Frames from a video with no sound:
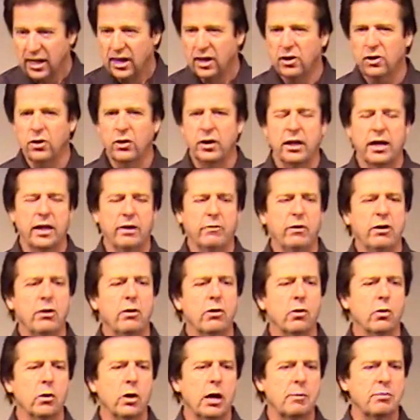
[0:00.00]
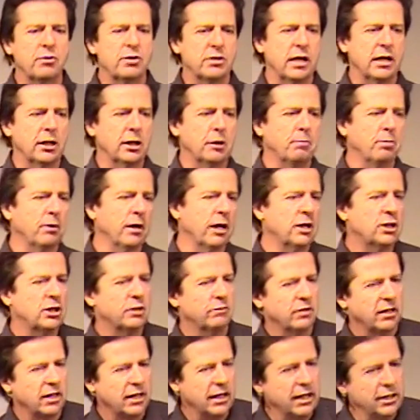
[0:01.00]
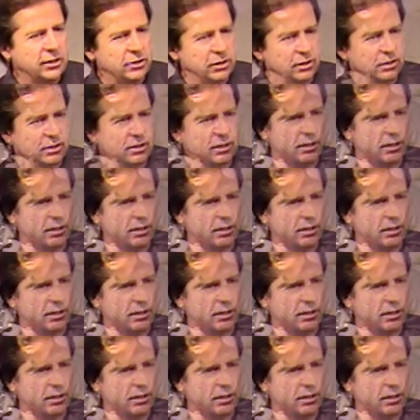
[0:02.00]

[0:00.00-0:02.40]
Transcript: you know, we grew up saying the Pledge of Allegiance